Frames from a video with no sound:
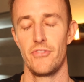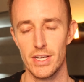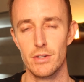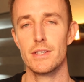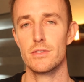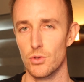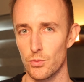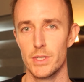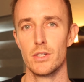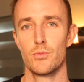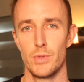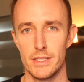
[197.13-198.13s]
Fear is the
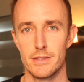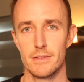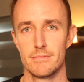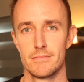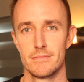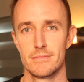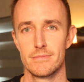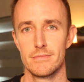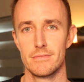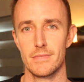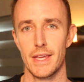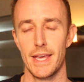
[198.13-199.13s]
real reason.
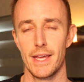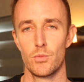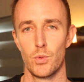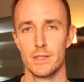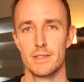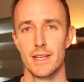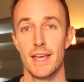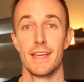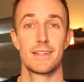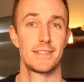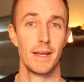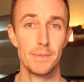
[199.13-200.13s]
And once I
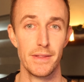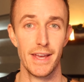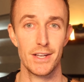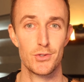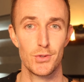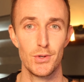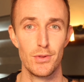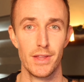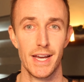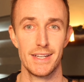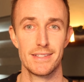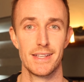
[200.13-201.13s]
accepted that
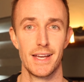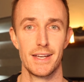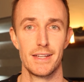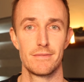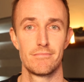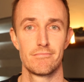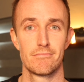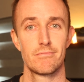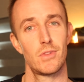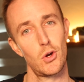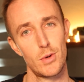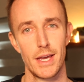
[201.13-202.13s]
truth, I decided
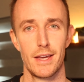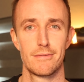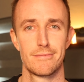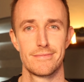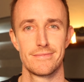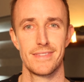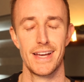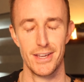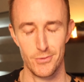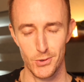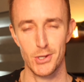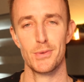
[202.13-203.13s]
okay,
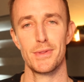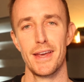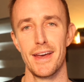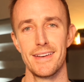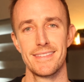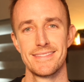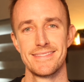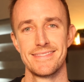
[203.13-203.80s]
I can work with that.